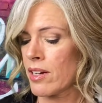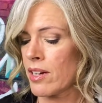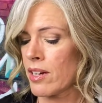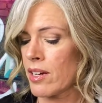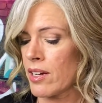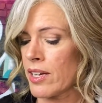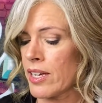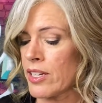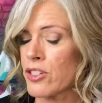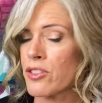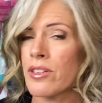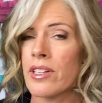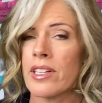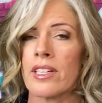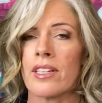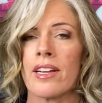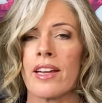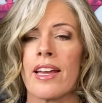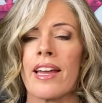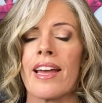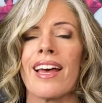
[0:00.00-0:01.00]
entering
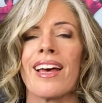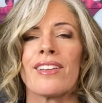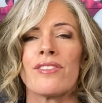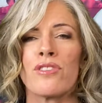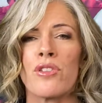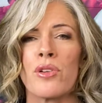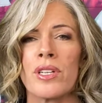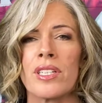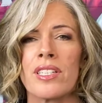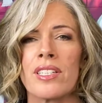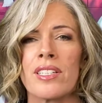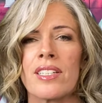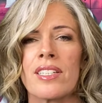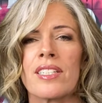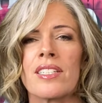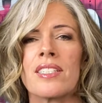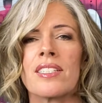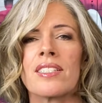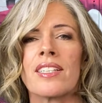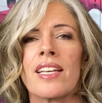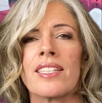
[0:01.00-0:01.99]
a head voice
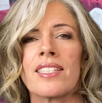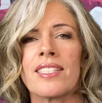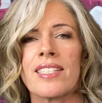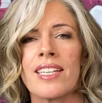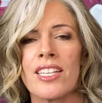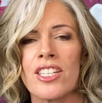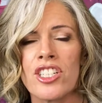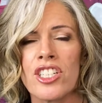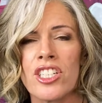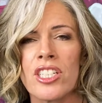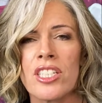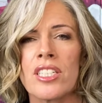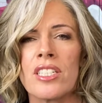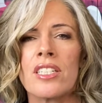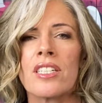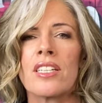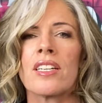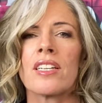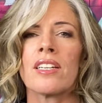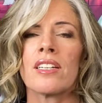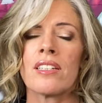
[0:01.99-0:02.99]
sensation,
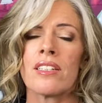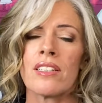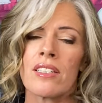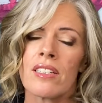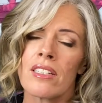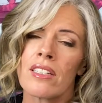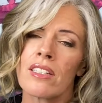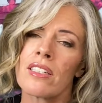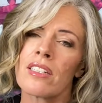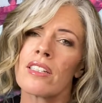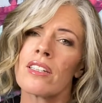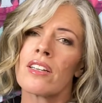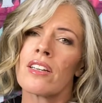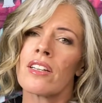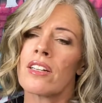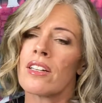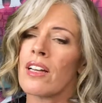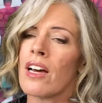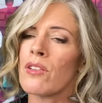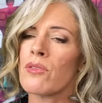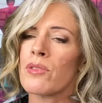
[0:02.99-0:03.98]

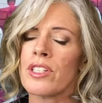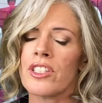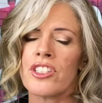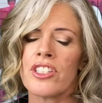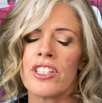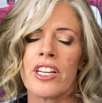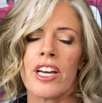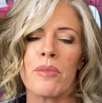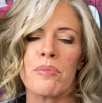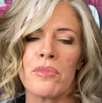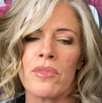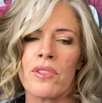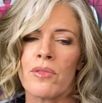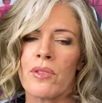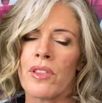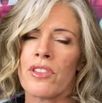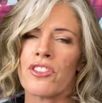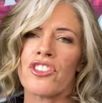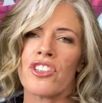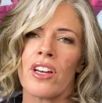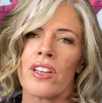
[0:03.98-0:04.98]
not reaching up
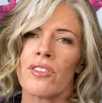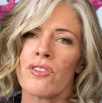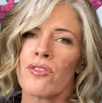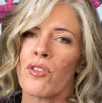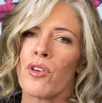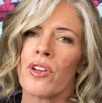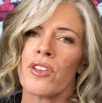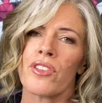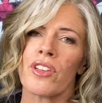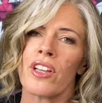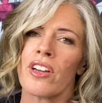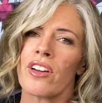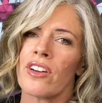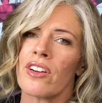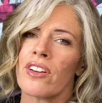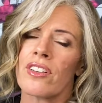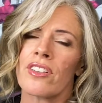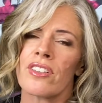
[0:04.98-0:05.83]
with chest voice here.